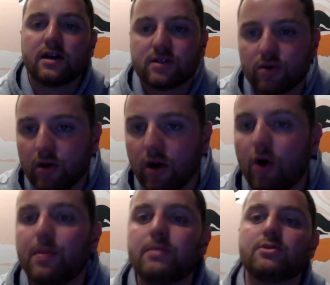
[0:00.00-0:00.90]
I saw a lot
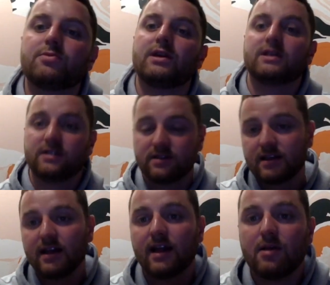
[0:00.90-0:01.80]
of people's predictions
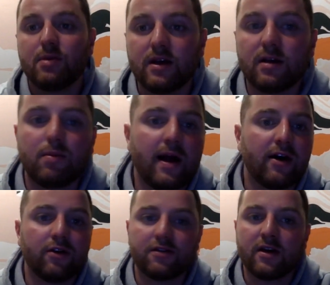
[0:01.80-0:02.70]
saying they'd be in the
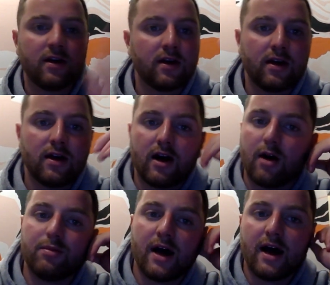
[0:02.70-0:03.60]
playoffs
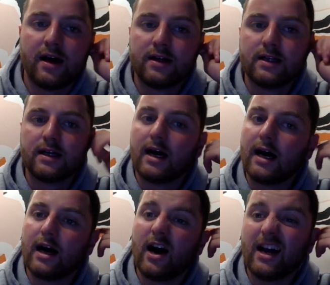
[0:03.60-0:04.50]
up there.
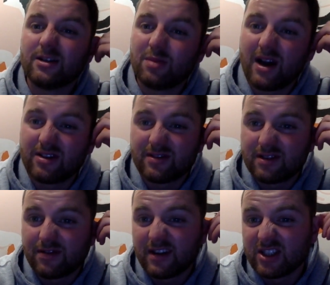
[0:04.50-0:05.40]
Uh, I had them down
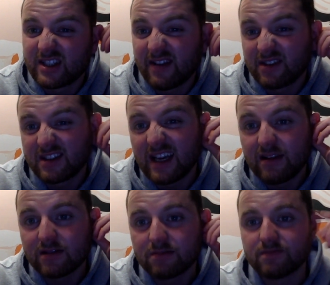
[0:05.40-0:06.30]
to finish
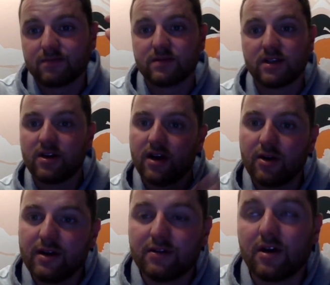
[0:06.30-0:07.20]
17th. So, you know,
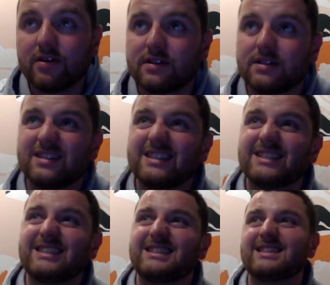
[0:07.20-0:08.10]
even though it's
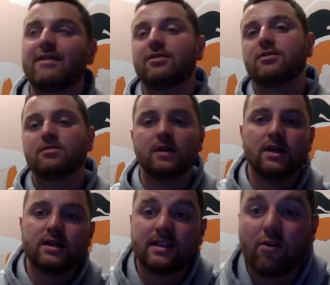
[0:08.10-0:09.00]
seven
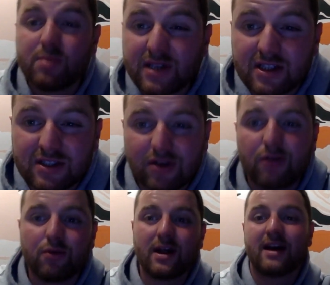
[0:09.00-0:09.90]
seven positions
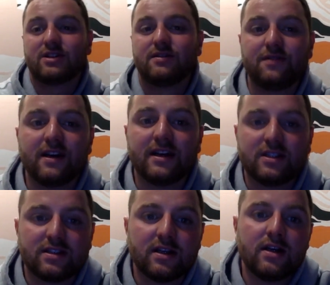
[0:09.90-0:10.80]
off where they actually
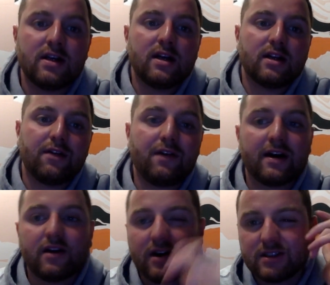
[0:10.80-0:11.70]
finished, the
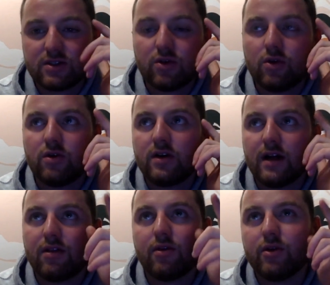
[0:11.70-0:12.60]
fact that I saw
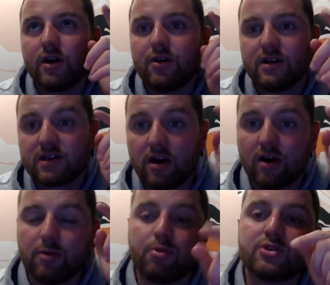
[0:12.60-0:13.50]
and thought, you know, this
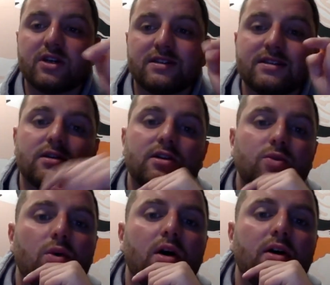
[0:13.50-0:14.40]
Garner project isn't going to
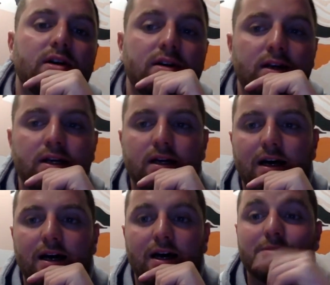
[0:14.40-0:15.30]
work,
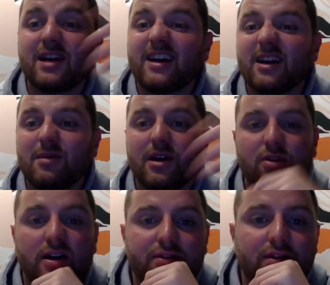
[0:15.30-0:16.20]
uh, I'm taking a bit of
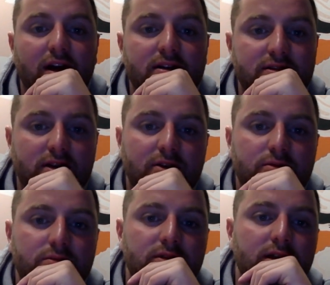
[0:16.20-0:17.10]
credit for that. So,
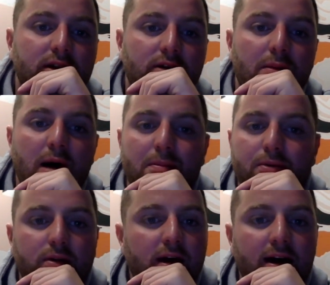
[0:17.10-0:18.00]
you know, I'm
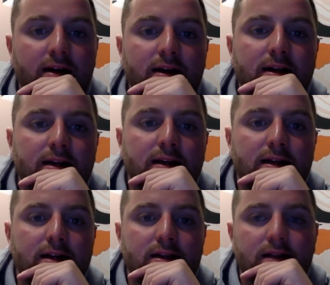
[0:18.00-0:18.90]
happy with that.
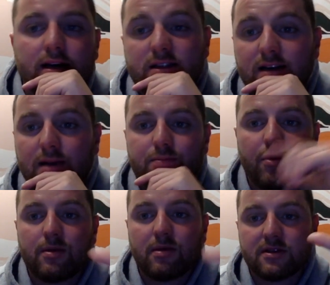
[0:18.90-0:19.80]
Like I said,
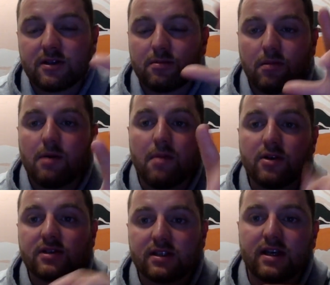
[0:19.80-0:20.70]
probably my, my
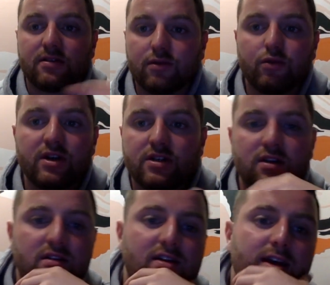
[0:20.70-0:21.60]
most successful region of
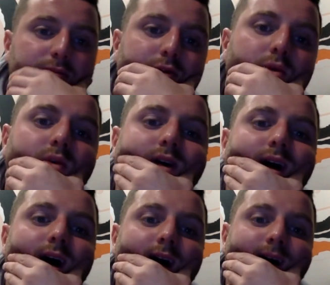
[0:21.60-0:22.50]
the table.
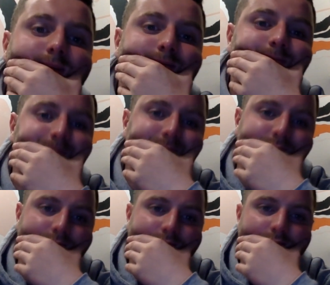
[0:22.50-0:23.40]
Um,
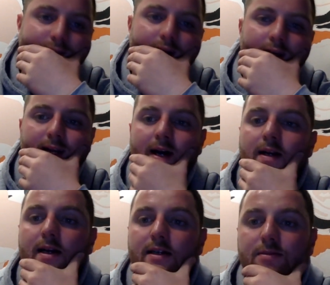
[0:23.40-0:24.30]
and yeah,
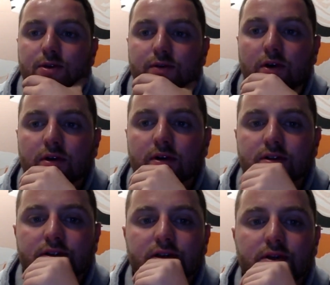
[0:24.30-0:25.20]
let's move on
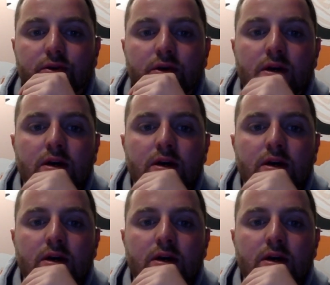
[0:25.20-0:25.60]
to